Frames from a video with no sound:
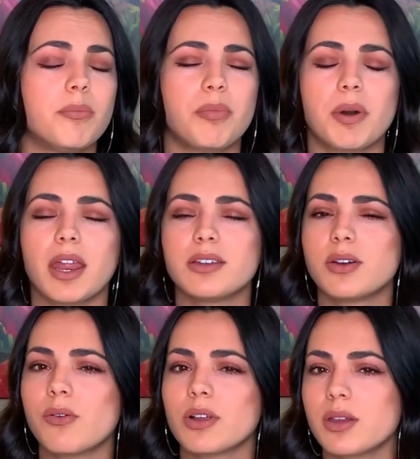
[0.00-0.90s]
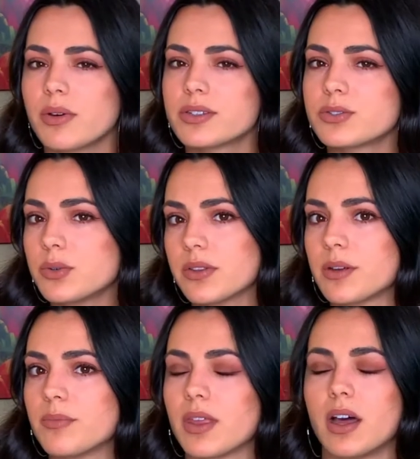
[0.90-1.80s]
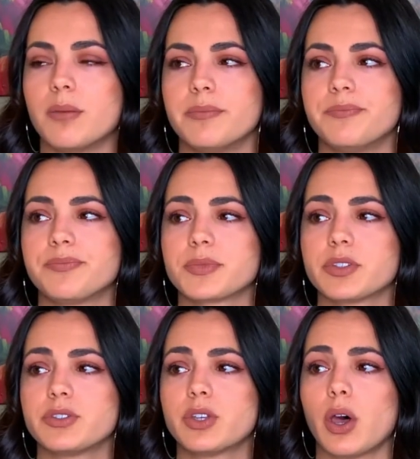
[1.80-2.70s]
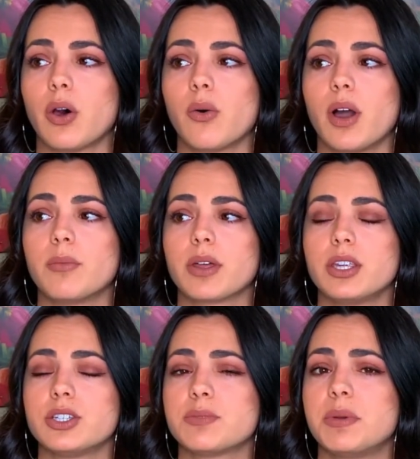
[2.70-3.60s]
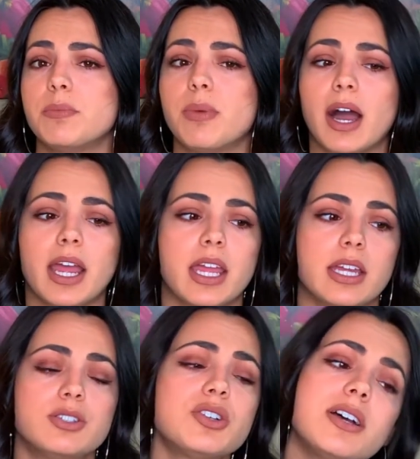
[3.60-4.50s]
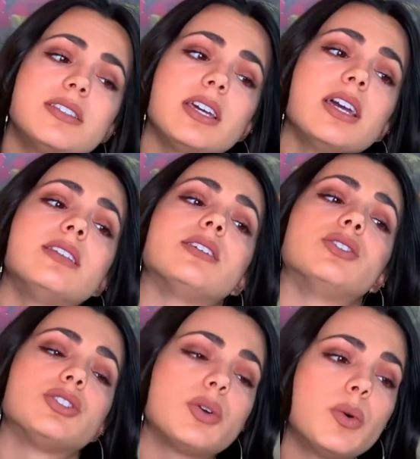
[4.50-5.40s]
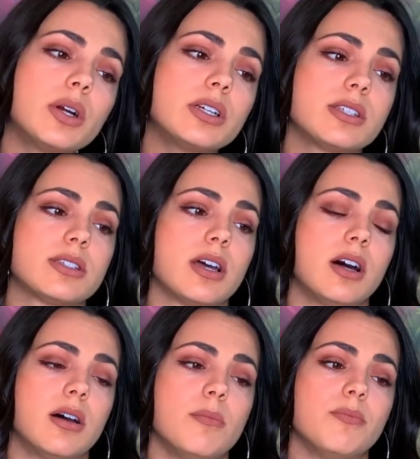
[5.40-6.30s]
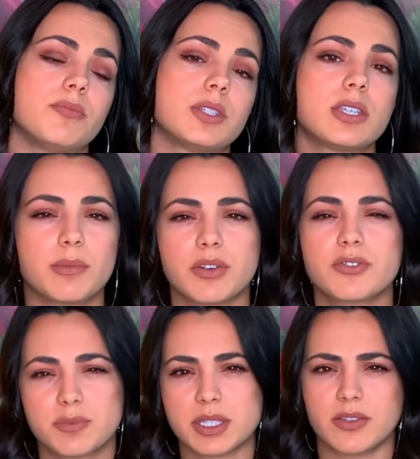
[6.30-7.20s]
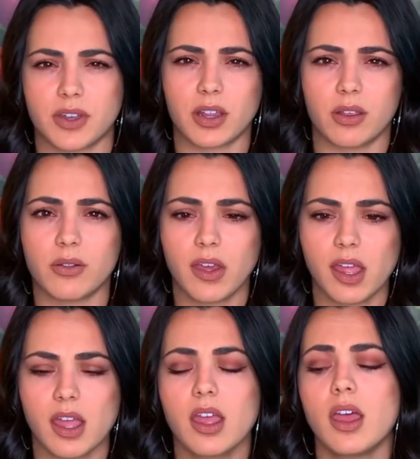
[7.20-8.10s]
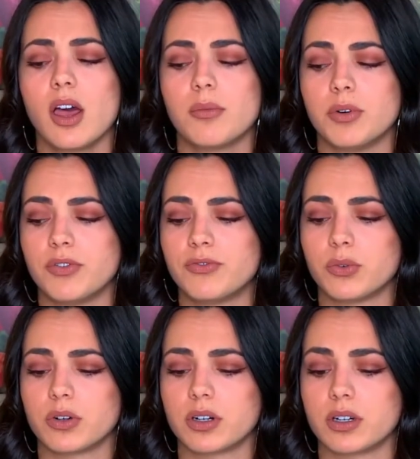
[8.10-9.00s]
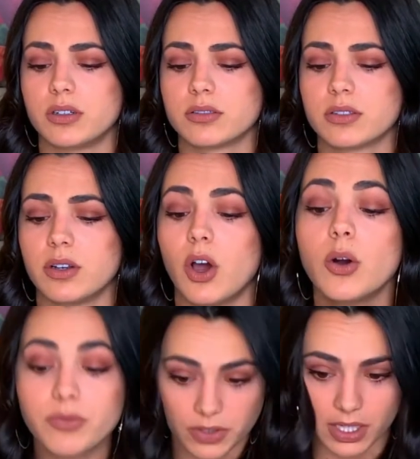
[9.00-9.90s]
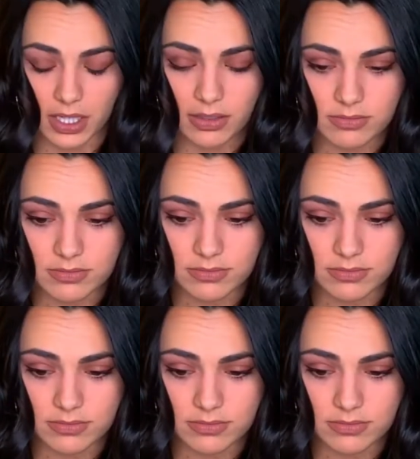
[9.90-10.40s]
but I don't really want to store them. So I'm going to just be buying dresses and shorts, summer specific clothing before, and hopefully